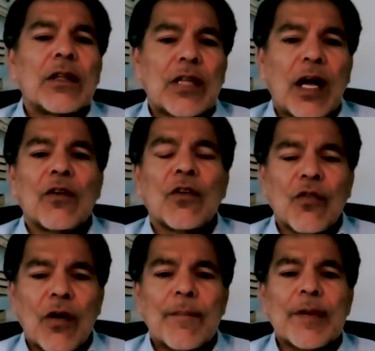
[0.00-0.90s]
Donald
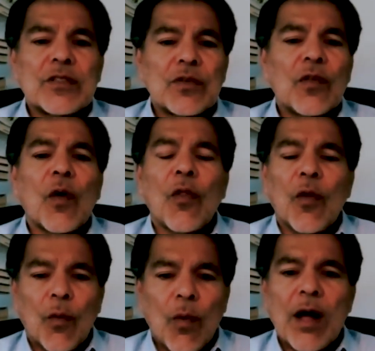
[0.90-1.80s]
Trump is doing
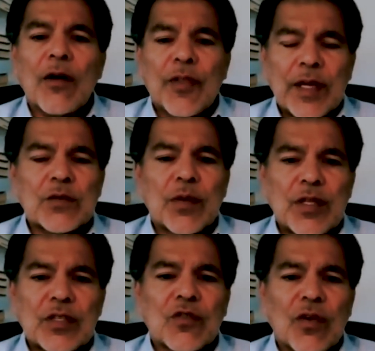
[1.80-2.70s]
the wrong things with
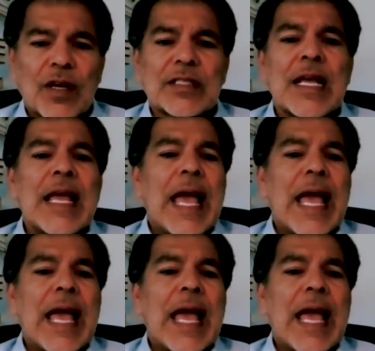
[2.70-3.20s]
his trust.